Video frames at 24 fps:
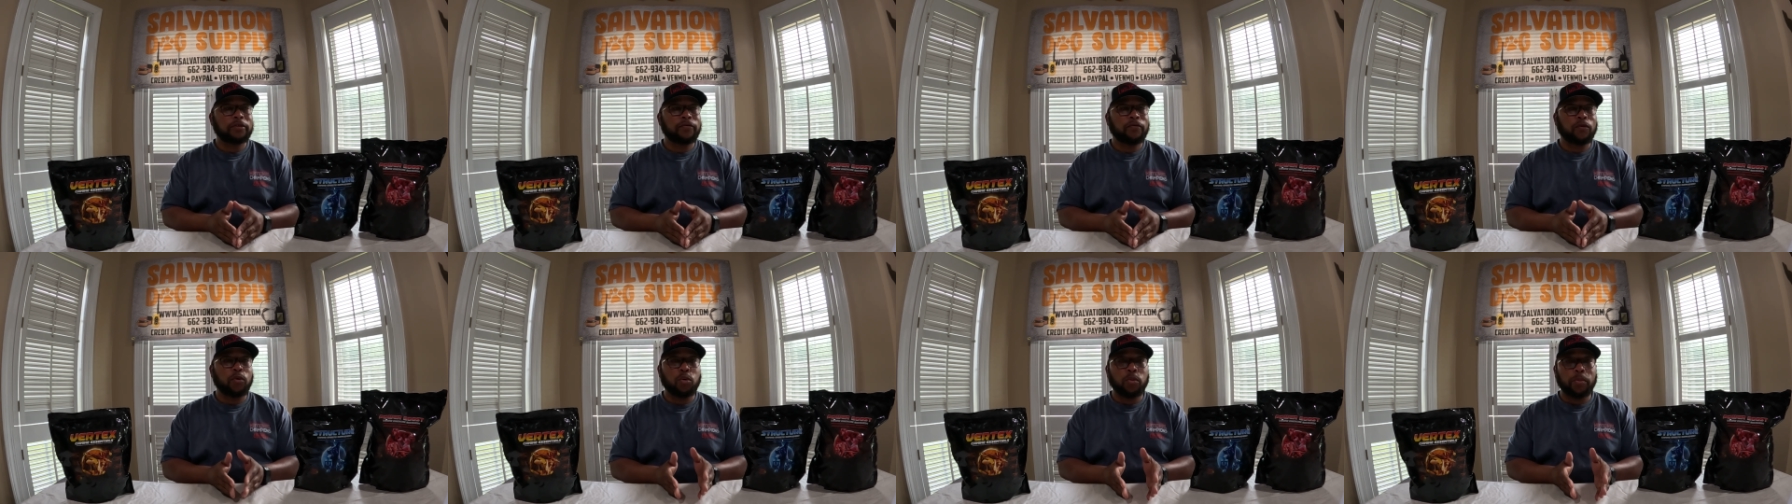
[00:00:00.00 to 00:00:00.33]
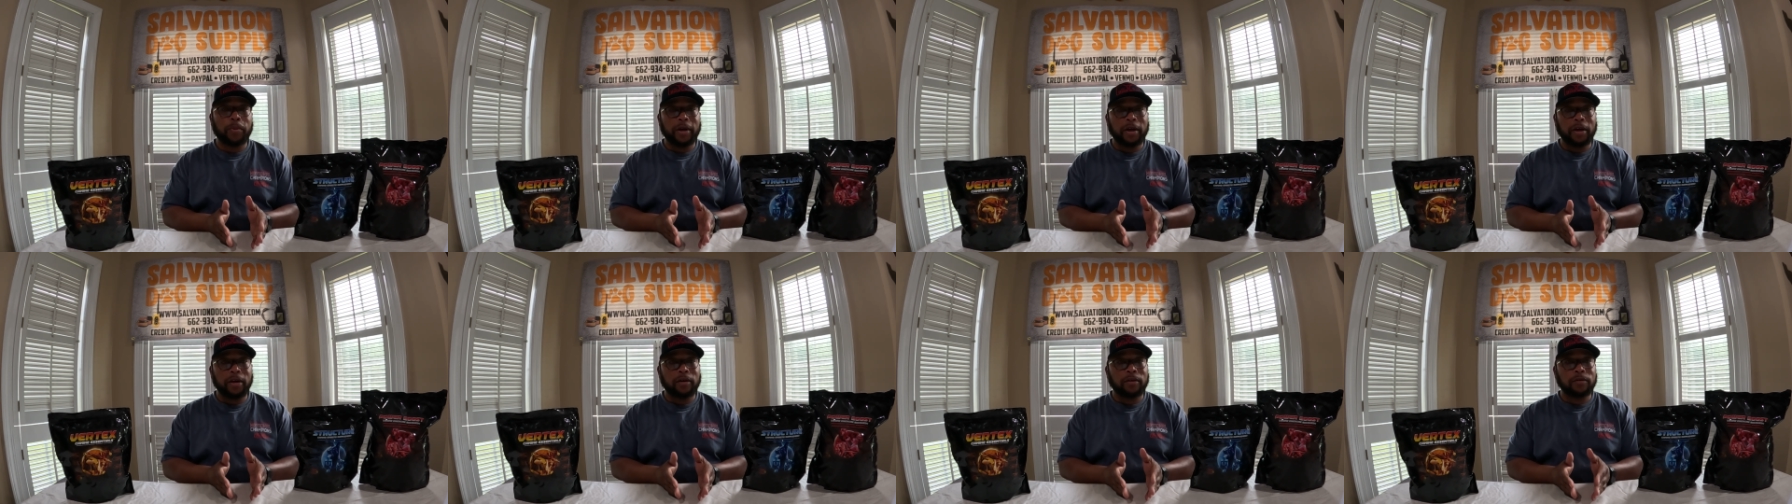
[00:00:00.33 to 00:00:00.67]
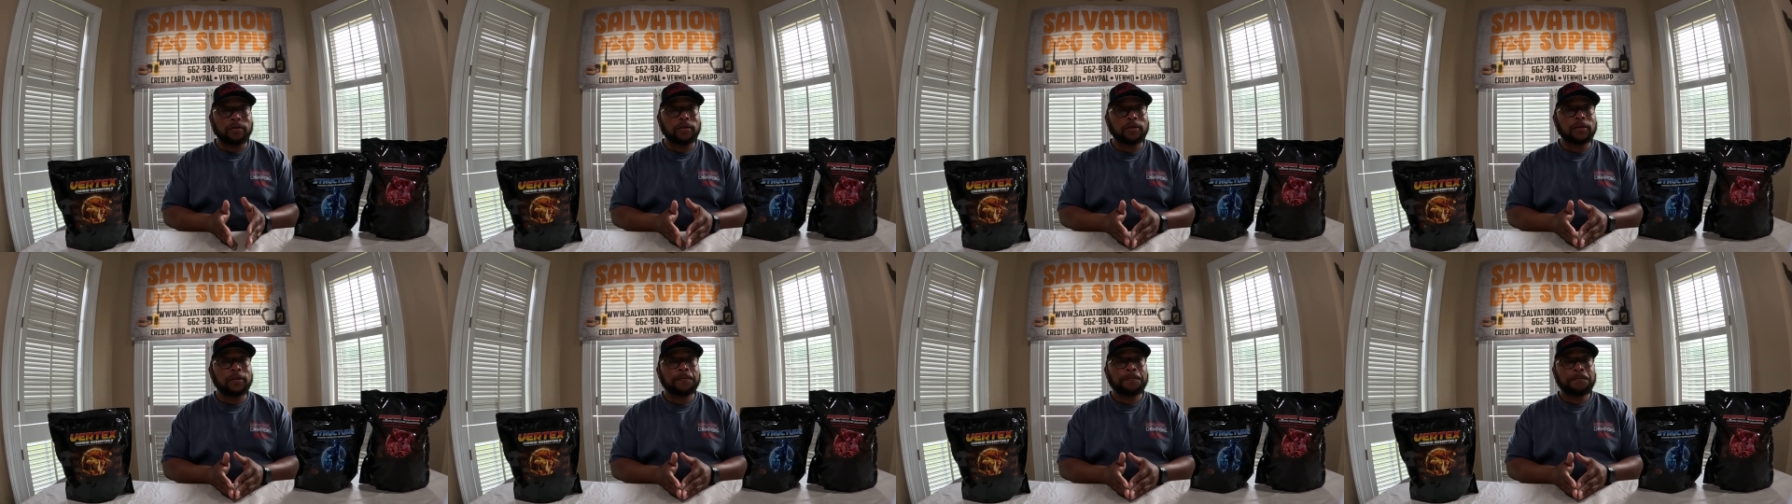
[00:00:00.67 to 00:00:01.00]
four
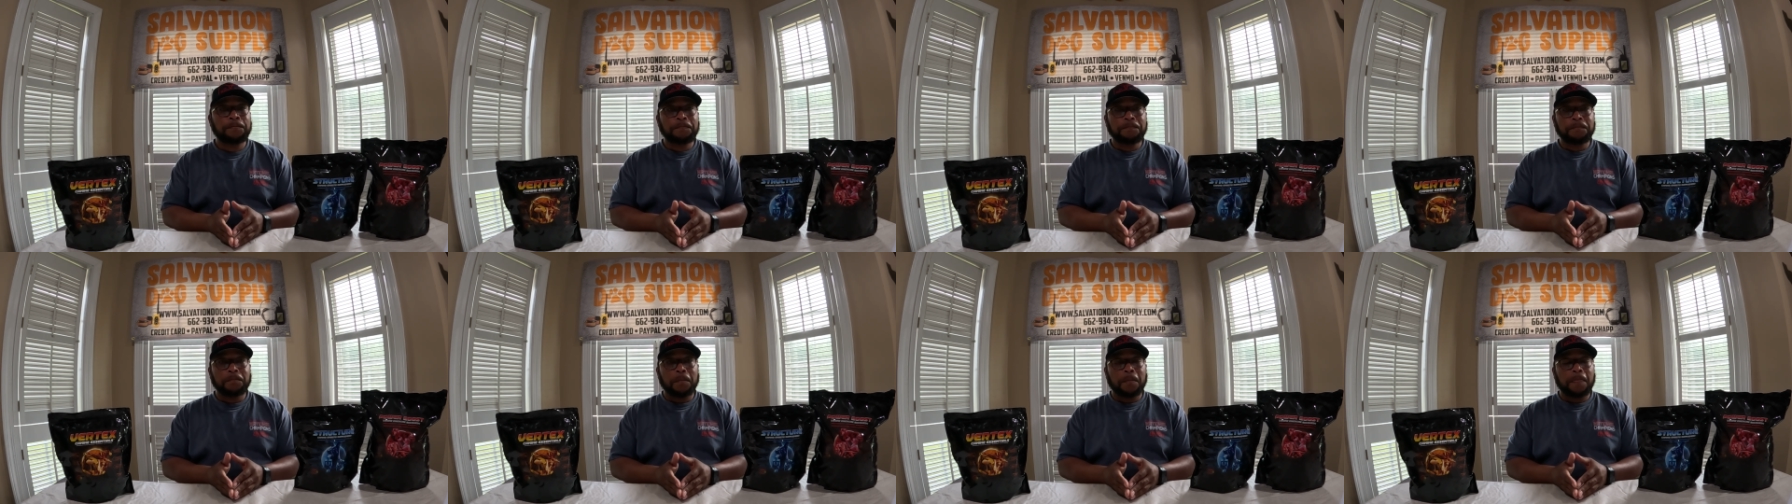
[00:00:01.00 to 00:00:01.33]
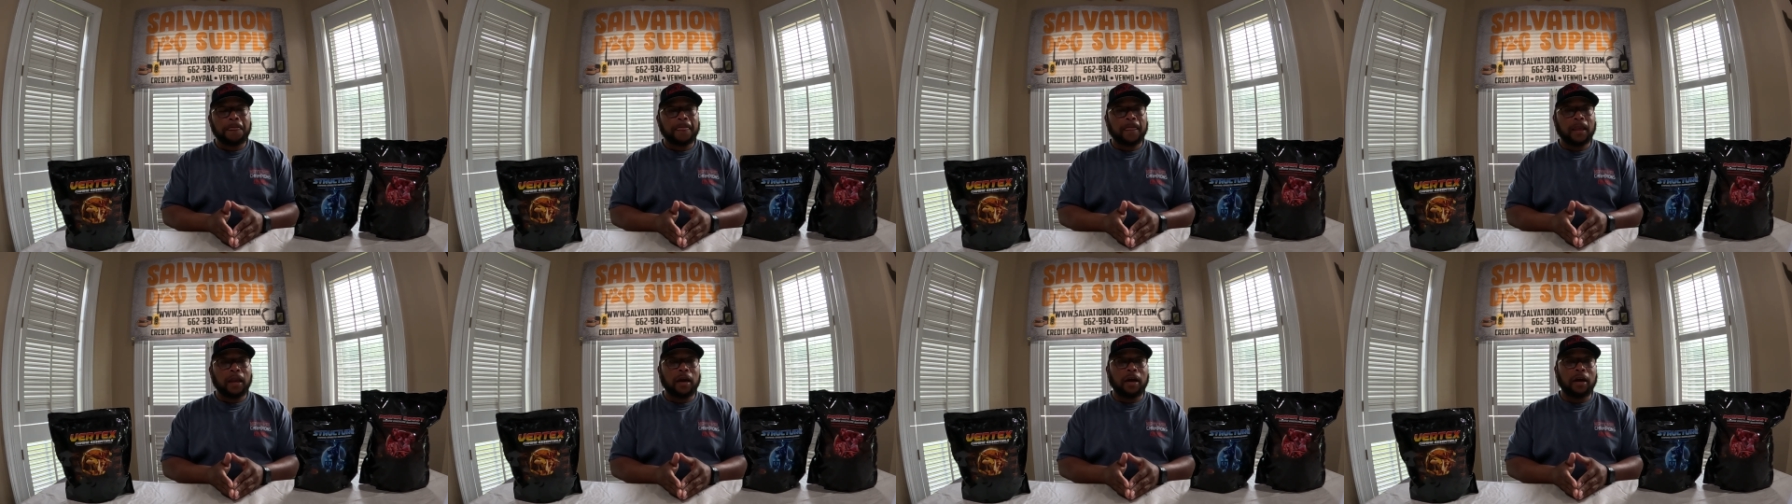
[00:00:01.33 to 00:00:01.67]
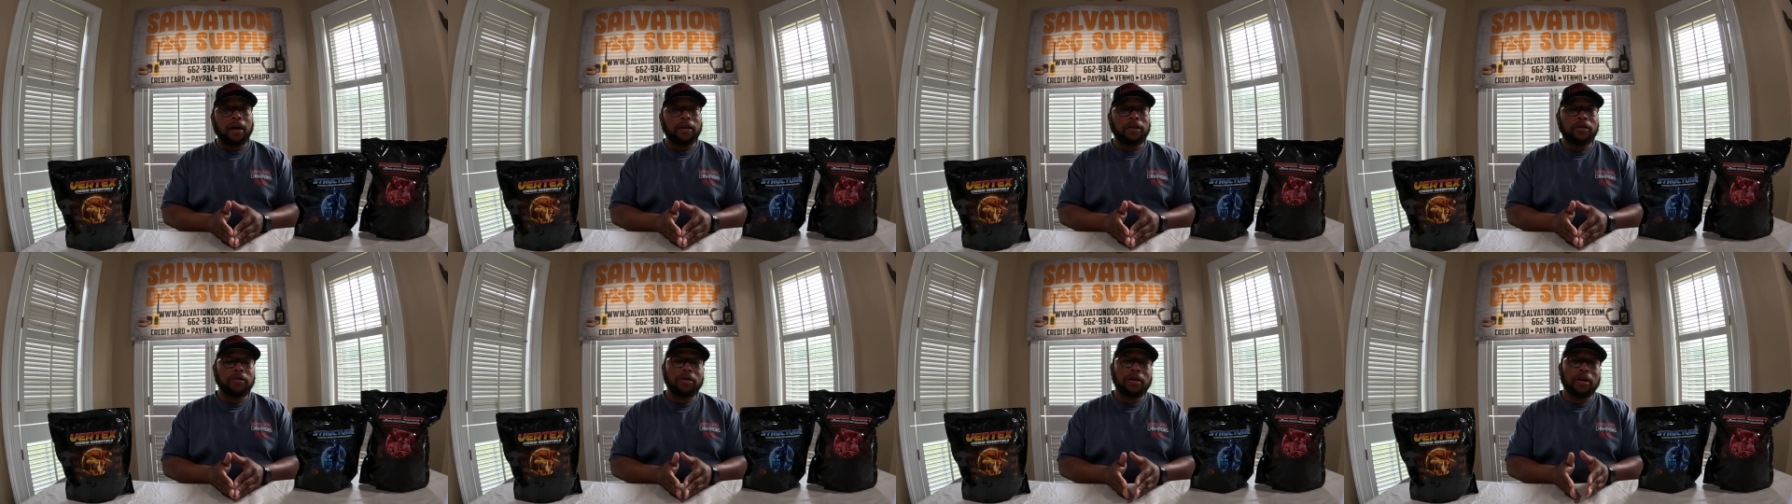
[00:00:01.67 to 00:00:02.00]
pounds.
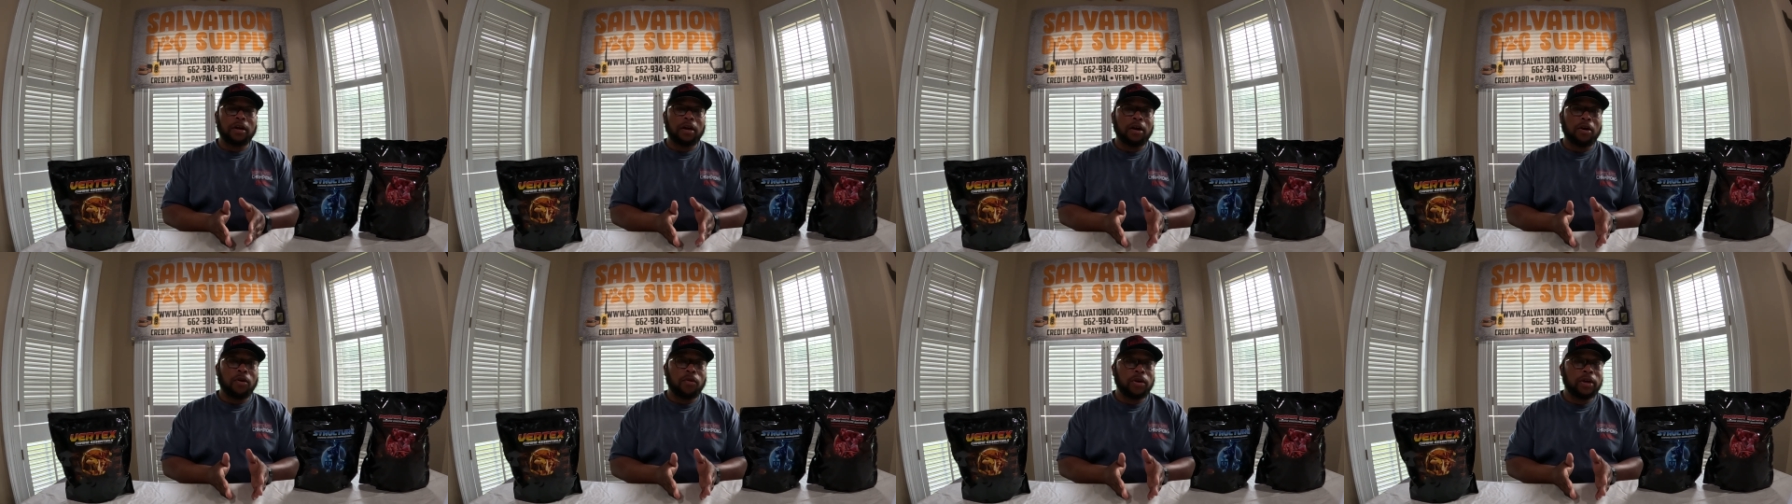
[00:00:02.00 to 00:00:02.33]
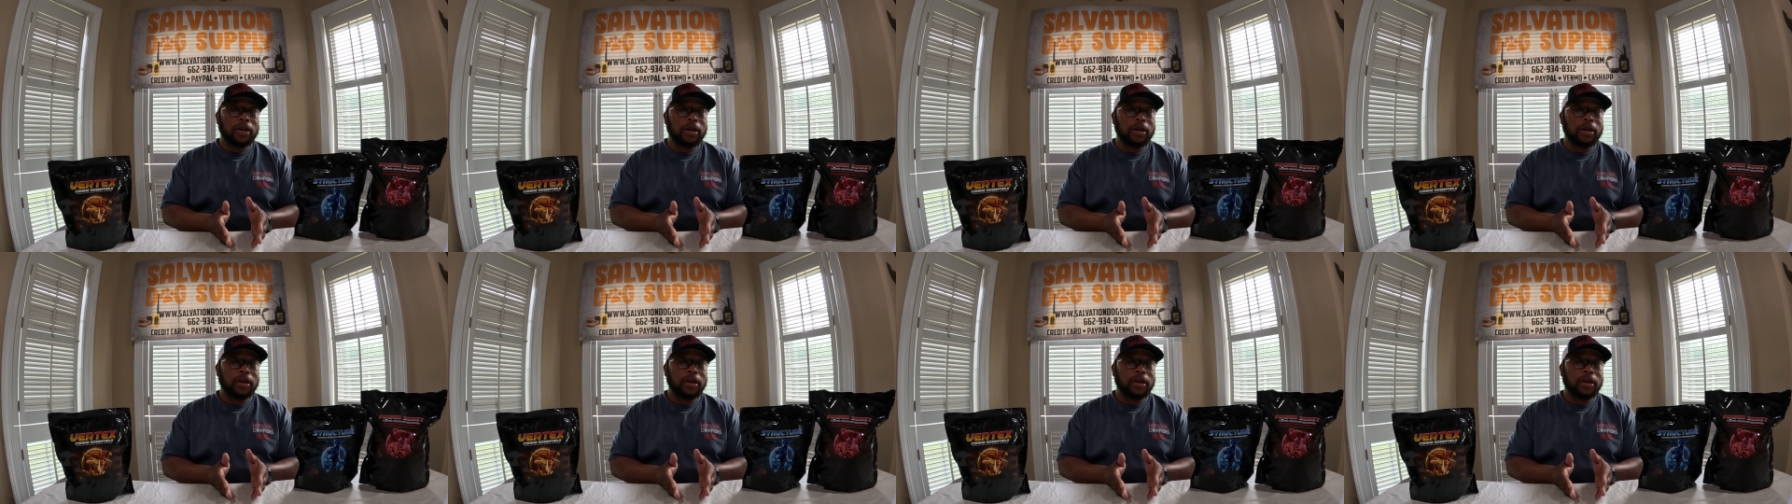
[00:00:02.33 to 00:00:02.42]
Uh, you can get all the